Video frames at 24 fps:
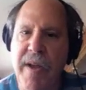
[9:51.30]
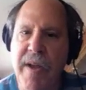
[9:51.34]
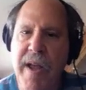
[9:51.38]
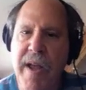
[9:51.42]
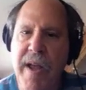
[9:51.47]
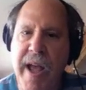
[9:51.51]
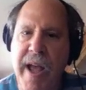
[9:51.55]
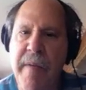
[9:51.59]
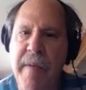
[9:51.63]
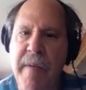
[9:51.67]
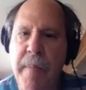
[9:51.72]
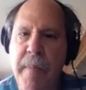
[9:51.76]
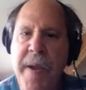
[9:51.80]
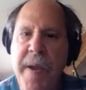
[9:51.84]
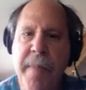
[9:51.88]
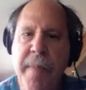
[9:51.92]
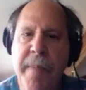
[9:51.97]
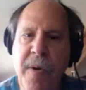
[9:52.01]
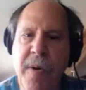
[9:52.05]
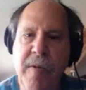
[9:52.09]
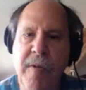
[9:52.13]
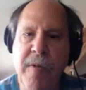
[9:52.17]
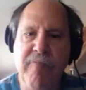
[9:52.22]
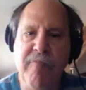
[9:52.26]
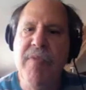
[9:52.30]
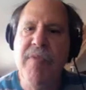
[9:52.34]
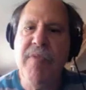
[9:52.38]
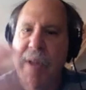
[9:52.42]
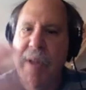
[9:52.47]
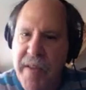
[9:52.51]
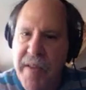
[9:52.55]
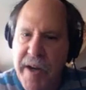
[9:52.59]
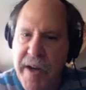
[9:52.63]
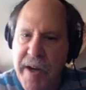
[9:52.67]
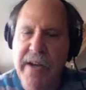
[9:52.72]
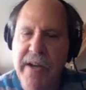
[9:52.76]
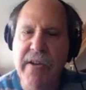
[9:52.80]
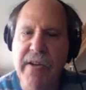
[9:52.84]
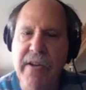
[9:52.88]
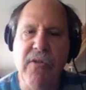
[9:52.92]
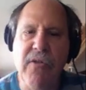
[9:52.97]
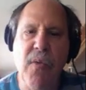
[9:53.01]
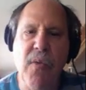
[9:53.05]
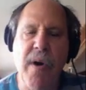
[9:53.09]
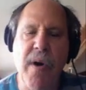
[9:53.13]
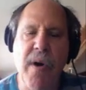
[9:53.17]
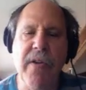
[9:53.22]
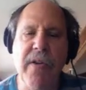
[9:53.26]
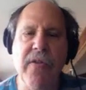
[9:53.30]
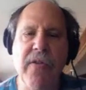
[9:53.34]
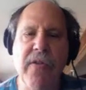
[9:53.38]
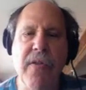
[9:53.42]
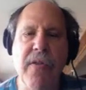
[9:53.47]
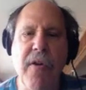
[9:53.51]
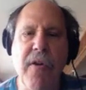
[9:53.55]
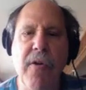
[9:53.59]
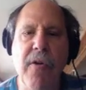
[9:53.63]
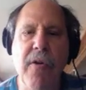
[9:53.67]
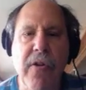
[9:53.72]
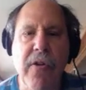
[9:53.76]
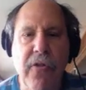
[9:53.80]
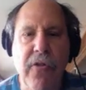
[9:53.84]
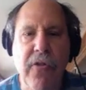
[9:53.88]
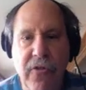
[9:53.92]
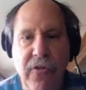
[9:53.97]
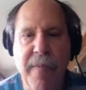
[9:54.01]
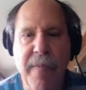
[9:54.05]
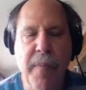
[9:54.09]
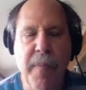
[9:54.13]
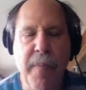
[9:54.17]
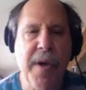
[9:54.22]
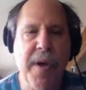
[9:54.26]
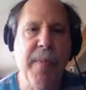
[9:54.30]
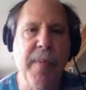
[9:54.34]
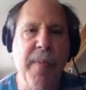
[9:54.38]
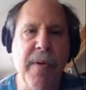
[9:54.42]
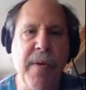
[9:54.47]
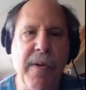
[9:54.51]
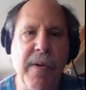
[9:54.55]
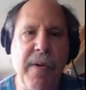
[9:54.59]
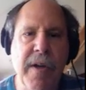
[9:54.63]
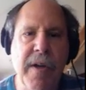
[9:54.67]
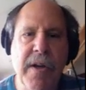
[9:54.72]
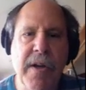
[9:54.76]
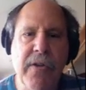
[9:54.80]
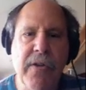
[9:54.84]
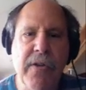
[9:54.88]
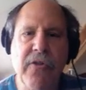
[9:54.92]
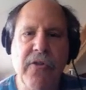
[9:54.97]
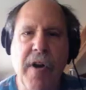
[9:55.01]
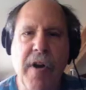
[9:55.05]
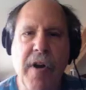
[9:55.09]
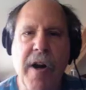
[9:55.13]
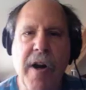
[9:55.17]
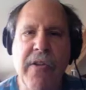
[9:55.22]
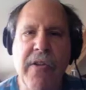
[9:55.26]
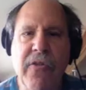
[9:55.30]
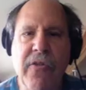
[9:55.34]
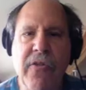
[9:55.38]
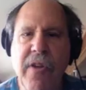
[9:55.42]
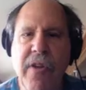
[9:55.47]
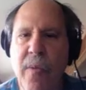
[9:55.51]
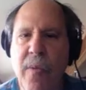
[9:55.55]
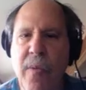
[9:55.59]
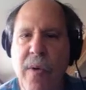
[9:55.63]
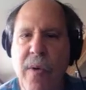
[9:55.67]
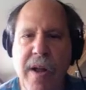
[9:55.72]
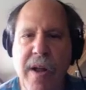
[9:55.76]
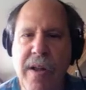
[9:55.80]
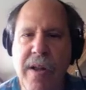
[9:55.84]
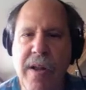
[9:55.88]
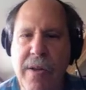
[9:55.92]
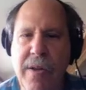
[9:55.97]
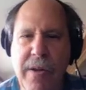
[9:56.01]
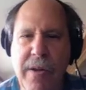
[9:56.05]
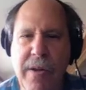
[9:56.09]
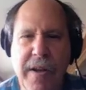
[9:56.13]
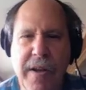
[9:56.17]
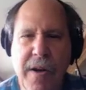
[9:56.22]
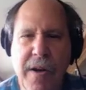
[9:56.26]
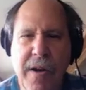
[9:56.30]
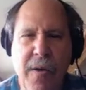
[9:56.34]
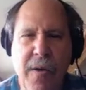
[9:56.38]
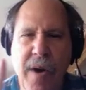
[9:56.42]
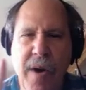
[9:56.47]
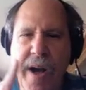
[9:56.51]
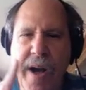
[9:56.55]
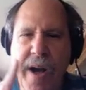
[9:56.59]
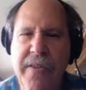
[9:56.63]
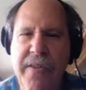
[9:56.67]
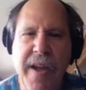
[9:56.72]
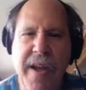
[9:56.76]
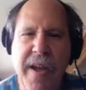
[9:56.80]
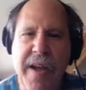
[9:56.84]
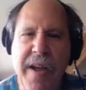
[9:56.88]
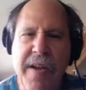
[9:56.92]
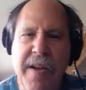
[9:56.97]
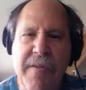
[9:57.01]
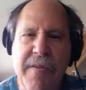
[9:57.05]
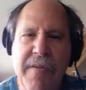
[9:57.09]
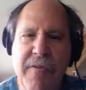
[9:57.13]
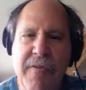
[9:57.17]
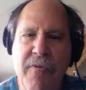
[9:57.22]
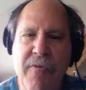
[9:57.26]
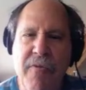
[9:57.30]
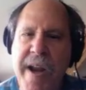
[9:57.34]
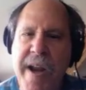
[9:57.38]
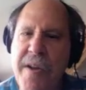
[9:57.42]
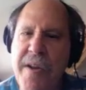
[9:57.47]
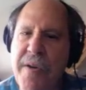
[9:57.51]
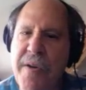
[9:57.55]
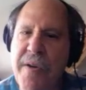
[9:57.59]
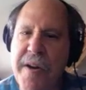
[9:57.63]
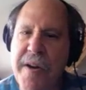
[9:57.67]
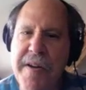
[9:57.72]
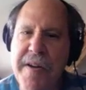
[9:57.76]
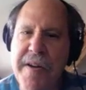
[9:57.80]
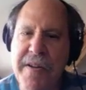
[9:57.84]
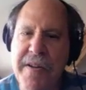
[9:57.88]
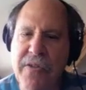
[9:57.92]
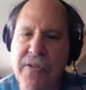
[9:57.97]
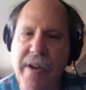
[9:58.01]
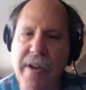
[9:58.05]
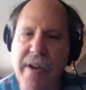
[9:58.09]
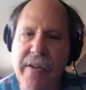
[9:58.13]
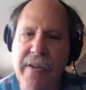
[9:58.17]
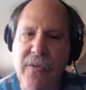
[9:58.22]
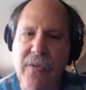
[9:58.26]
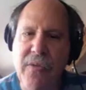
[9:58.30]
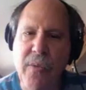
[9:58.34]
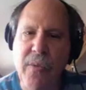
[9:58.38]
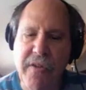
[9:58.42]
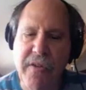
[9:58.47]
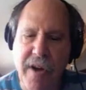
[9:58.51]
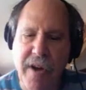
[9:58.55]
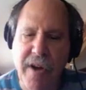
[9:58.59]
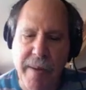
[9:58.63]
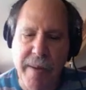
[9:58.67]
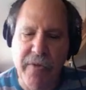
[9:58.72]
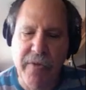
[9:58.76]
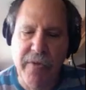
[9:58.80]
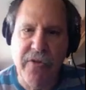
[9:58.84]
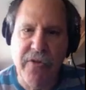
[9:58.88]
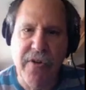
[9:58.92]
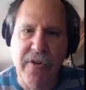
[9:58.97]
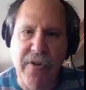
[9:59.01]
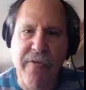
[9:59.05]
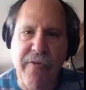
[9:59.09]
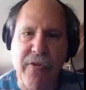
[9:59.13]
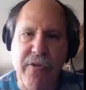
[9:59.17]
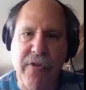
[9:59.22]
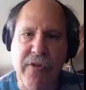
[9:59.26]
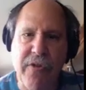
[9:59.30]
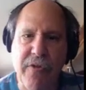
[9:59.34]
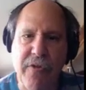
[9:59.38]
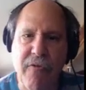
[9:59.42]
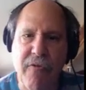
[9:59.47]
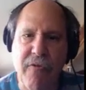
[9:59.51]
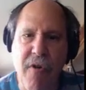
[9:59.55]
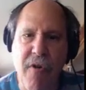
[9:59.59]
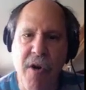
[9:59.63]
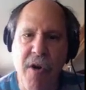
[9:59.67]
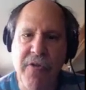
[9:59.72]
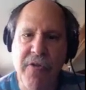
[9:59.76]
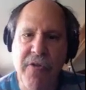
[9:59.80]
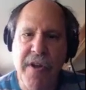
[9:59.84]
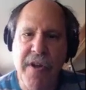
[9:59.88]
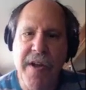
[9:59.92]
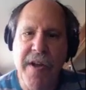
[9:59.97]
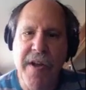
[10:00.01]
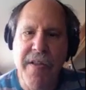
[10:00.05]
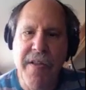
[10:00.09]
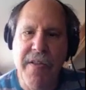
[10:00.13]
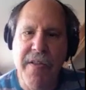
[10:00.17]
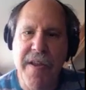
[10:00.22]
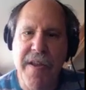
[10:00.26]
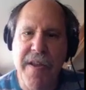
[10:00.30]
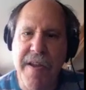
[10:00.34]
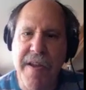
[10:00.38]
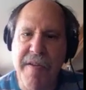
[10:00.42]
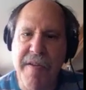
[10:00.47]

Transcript: And people in the 1920s and 30s, some people started to say, well, you know what? Radio didn't exist when Thomas Jefferson wrote the